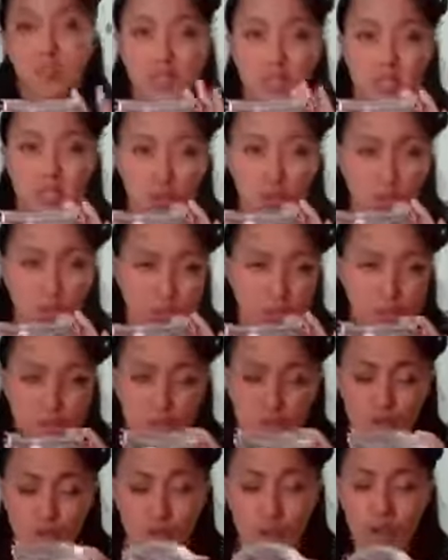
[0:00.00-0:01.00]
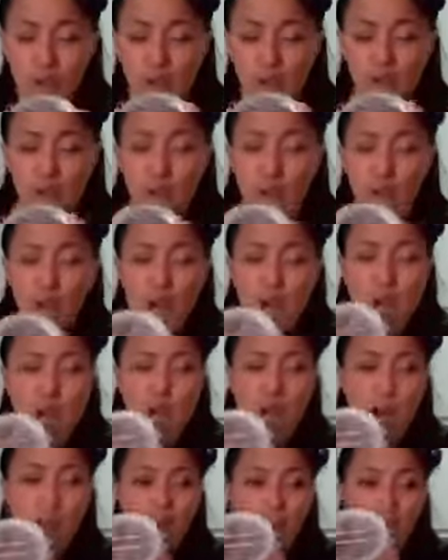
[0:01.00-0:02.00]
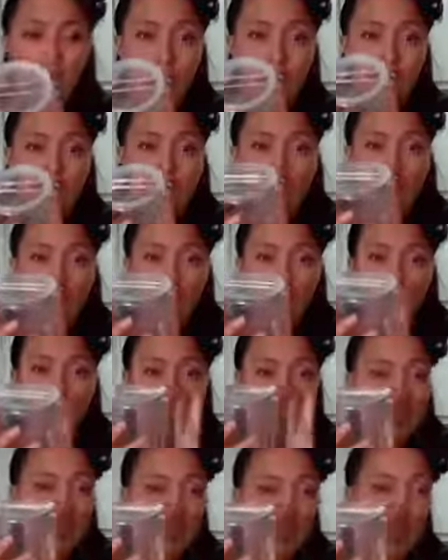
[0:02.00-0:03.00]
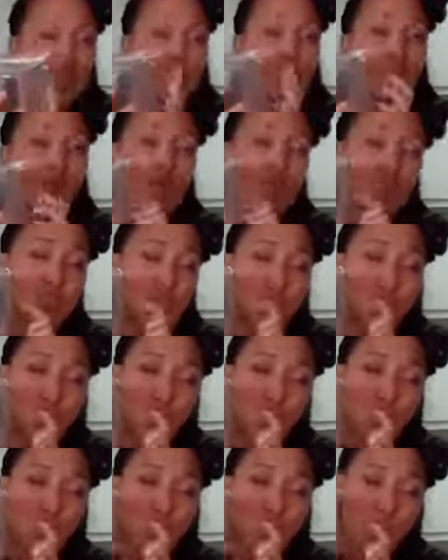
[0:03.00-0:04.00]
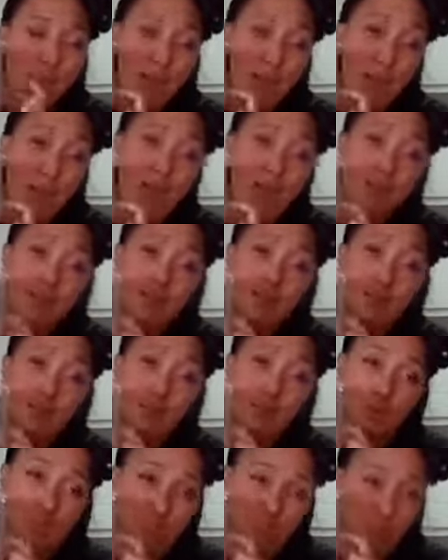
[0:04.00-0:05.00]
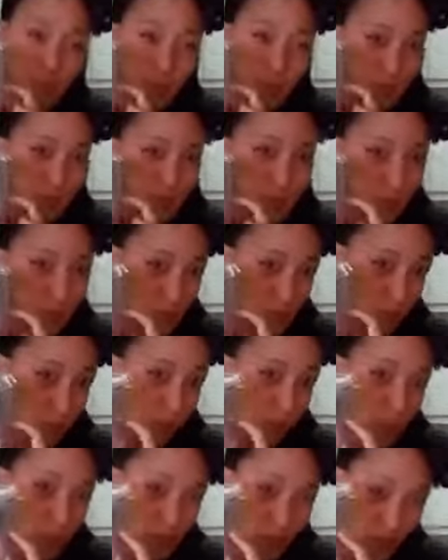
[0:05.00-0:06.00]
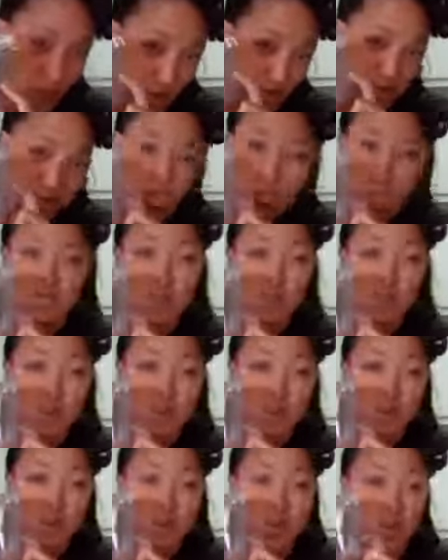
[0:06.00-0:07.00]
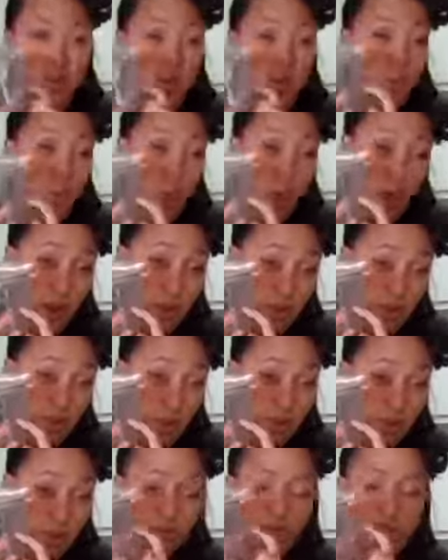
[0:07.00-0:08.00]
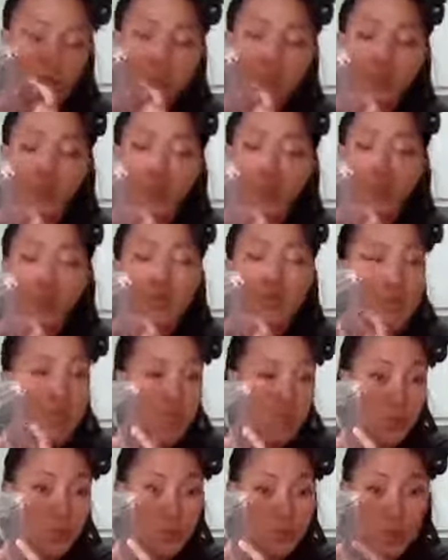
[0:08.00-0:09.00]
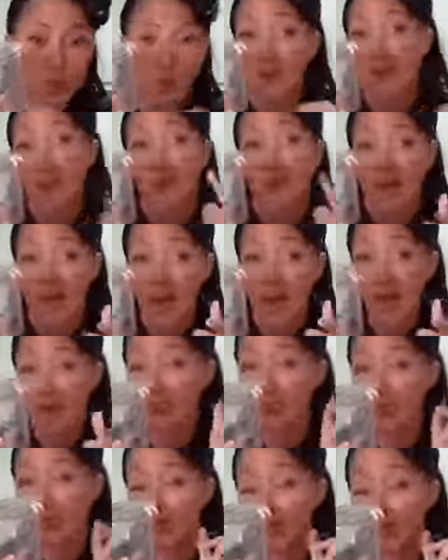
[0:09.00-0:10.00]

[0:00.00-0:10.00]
This is a larger jar. The portion when I make it will seem a little small for this jar just because I'm only making 1 portion, but the recipe I'm going to read out is